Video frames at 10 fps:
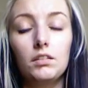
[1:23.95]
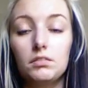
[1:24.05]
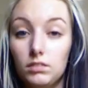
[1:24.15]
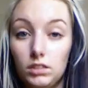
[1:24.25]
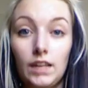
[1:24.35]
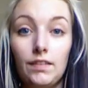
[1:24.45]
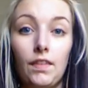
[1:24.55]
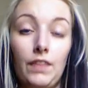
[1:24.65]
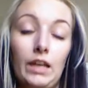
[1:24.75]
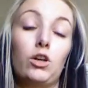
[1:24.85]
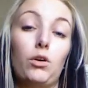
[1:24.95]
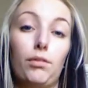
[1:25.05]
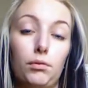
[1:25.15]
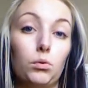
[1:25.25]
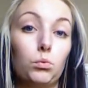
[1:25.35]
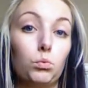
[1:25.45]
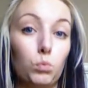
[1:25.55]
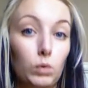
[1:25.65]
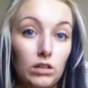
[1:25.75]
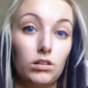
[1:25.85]
said that they go through
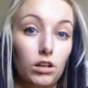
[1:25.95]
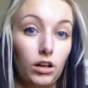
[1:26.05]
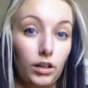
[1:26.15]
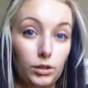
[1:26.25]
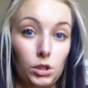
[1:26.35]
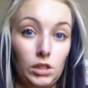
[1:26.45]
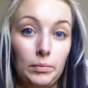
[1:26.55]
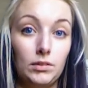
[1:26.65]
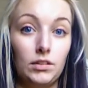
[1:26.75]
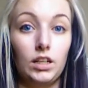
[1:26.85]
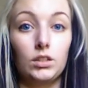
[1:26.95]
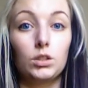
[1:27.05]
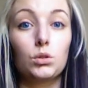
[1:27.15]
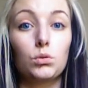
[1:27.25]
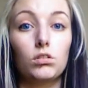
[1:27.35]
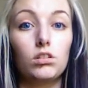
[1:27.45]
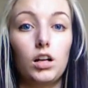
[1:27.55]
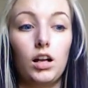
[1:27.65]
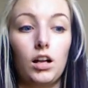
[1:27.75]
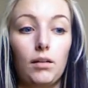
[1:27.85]
real hardships in school,
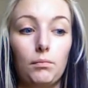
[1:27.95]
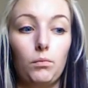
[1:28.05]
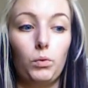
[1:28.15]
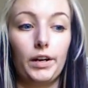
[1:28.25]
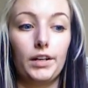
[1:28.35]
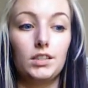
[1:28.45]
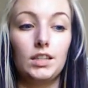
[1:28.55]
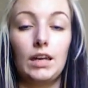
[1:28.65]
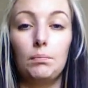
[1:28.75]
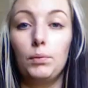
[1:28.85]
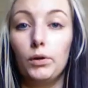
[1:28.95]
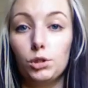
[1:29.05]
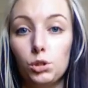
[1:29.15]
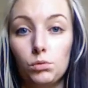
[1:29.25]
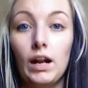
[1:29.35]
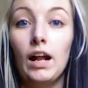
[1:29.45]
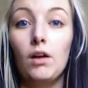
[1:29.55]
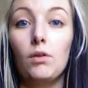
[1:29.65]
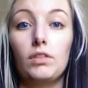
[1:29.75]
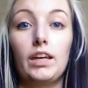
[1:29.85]
whereas they get pushed
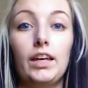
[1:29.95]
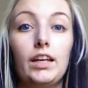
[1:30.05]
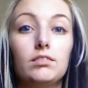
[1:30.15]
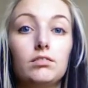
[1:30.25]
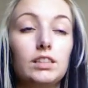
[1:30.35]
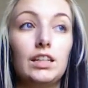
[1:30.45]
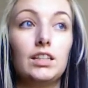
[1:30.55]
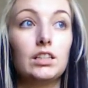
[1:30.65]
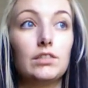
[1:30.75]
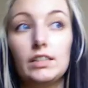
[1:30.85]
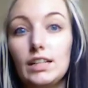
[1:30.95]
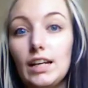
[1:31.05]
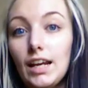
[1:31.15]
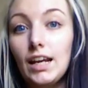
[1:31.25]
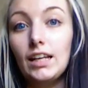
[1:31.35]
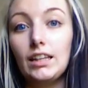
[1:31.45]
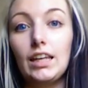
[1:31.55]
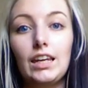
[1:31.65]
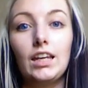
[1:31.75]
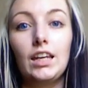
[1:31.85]
around, they get teased every day,
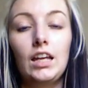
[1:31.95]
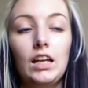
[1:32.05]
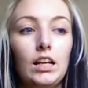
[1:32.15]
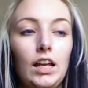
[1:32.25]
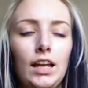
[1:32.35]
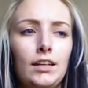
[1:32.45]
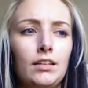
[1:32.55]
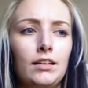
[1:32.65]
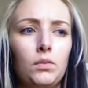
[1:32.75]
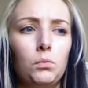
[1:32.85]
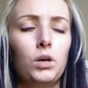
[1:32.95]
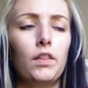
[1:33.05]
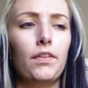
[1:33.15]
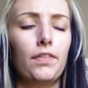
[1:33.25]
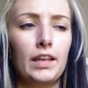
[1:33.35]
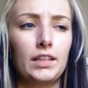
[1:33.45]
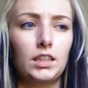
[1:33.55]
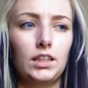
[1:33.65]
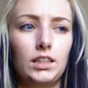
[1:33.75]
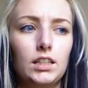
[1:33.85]
like, and one of the things
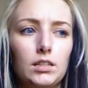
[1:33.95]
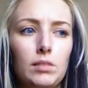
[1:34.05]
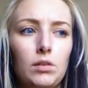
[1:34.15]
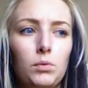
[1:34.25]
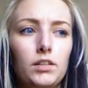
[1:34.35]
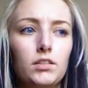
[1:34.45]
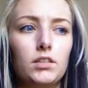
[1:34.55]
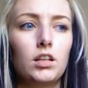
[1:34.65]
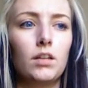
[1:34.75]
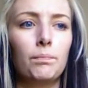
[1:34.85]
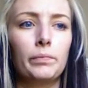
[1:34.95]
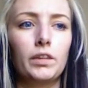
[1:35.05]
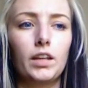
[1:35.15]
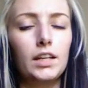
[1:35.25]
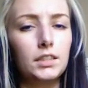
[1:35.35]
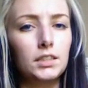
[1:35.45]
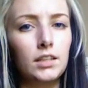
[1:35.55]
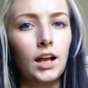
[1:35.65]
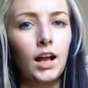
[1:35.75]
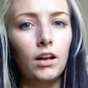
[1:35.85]
that they said to me was, it's
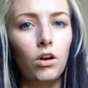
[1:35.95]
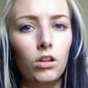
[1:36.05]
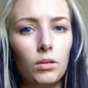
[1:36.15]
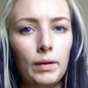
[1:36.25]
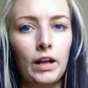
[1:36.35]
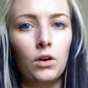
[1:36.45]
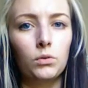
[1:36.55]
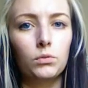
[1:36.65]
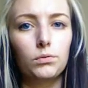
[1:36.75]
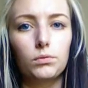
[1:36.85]
not all about